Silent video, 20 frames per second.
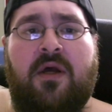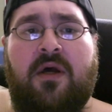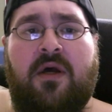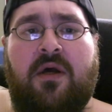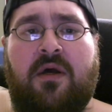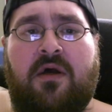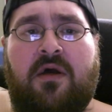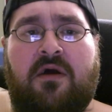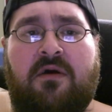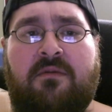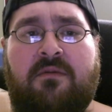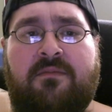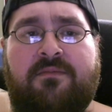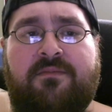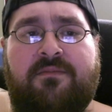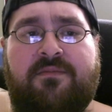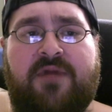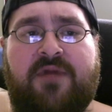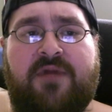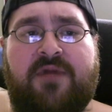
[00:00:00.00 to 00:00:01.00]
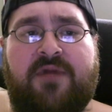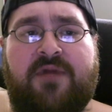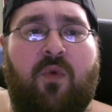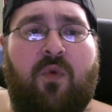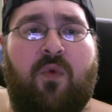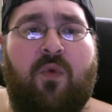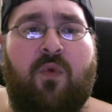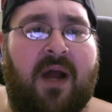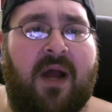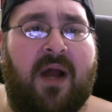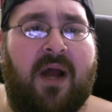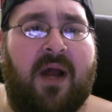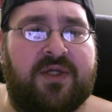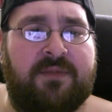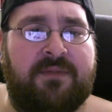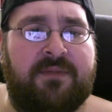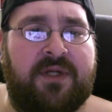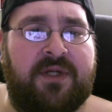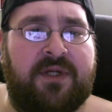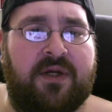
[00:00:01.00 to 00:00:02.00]
Kind of
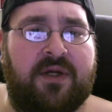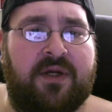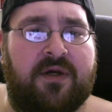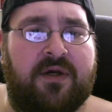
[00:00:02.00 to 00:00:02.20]
reminds me